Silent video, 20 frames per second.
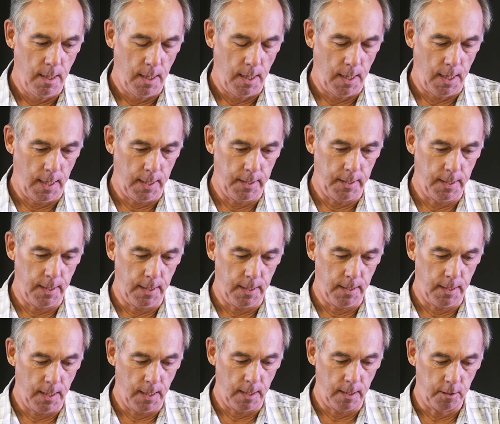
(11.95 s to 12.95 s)
and
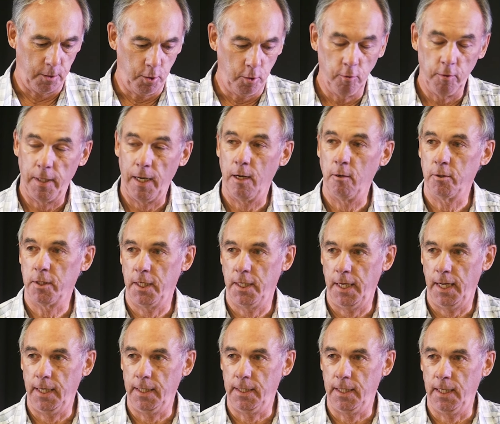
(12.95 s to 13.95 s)
in
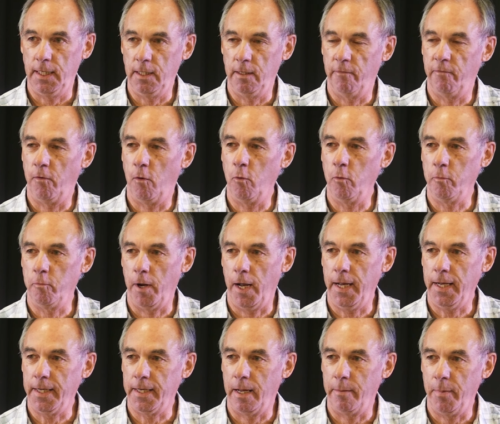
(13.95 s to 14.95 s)
2018 the phone
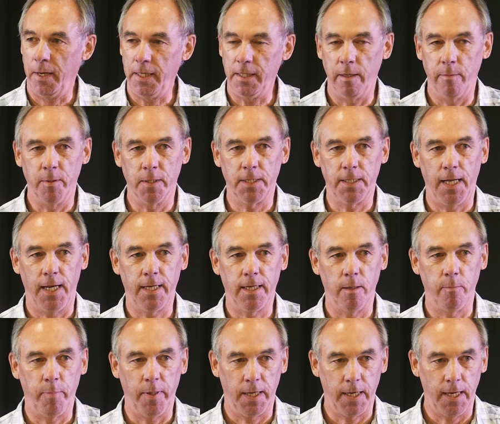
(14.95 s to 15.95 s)
rang and I made the mistake
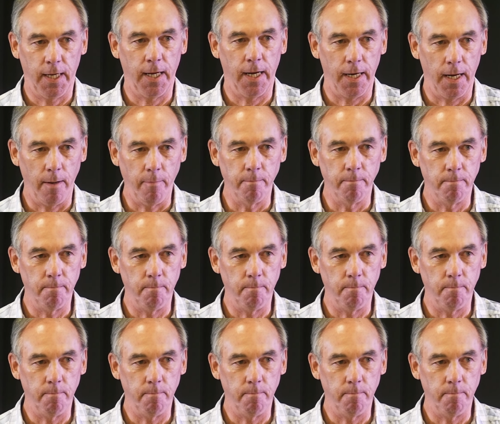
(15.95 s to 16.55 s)
of picking it up.